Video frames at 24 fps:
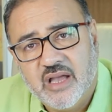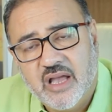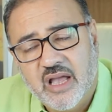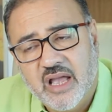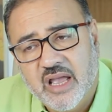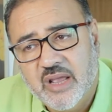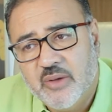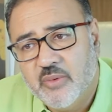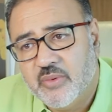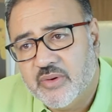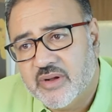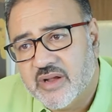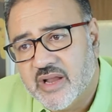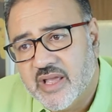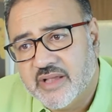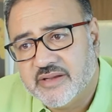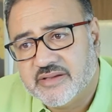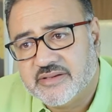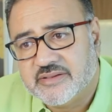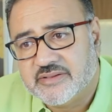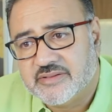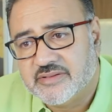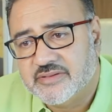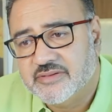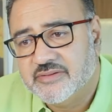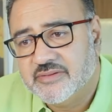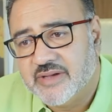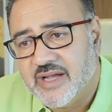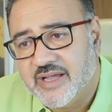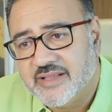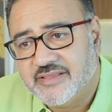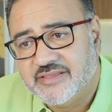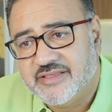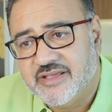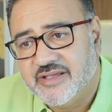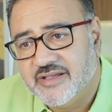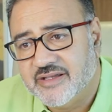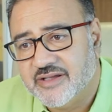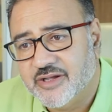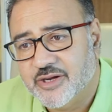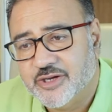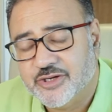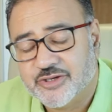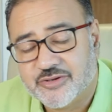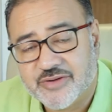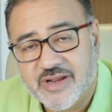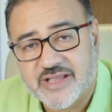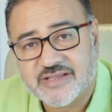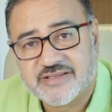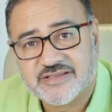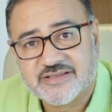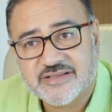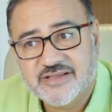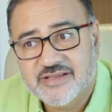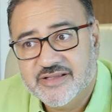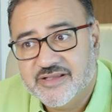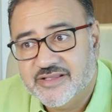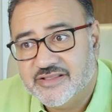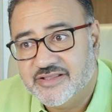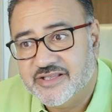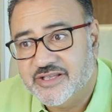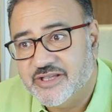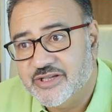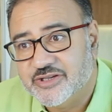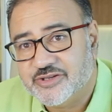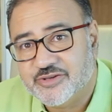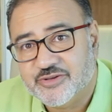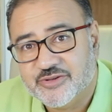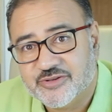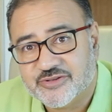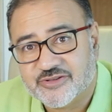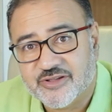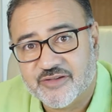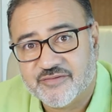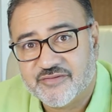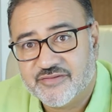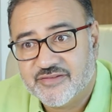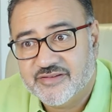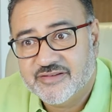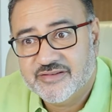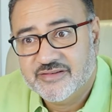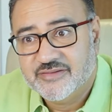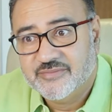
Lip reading: I would like to, I think, address the issues of,